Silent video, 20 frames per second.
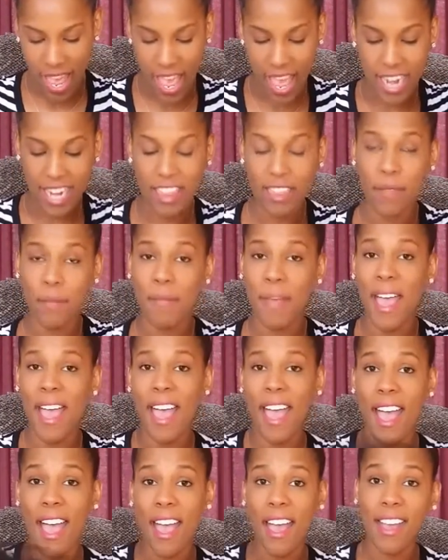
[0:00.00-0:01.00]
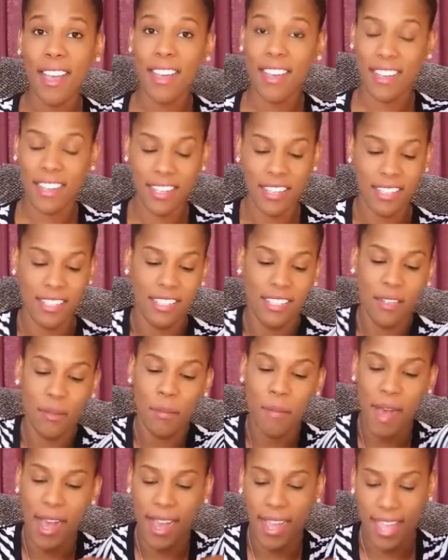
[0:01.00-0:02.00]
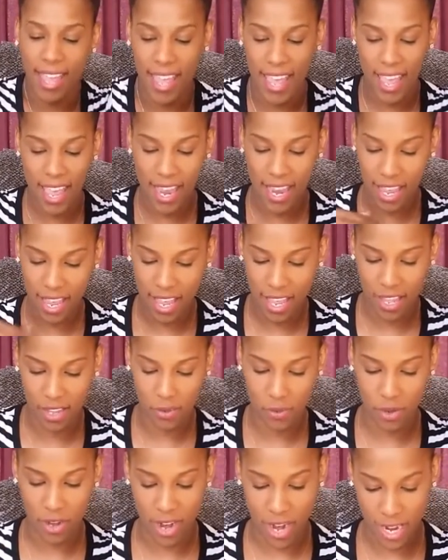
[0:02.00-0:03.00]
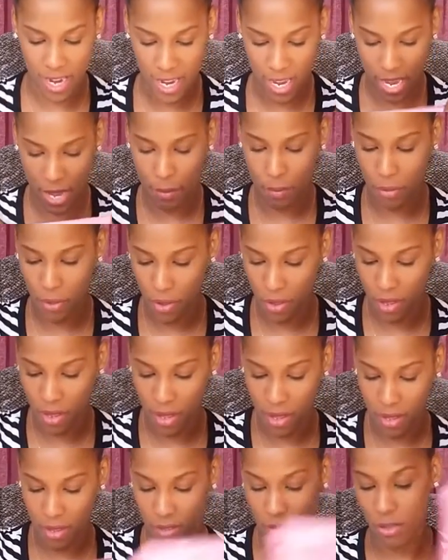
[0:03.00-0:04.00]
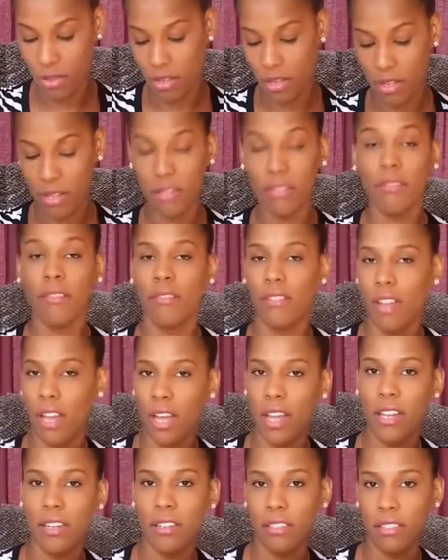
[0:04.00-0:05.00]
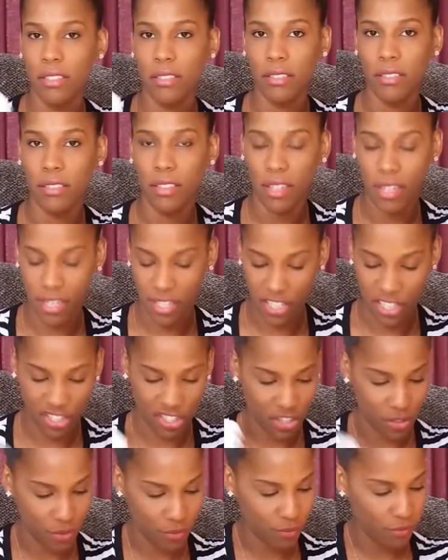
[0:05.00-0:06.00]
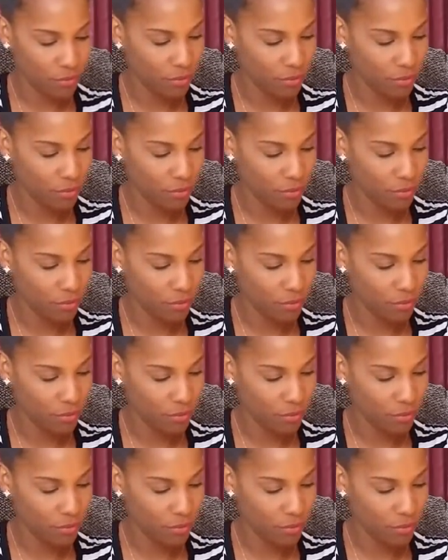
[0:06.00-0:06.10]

And in the back pocket is where I keep, and a tissue.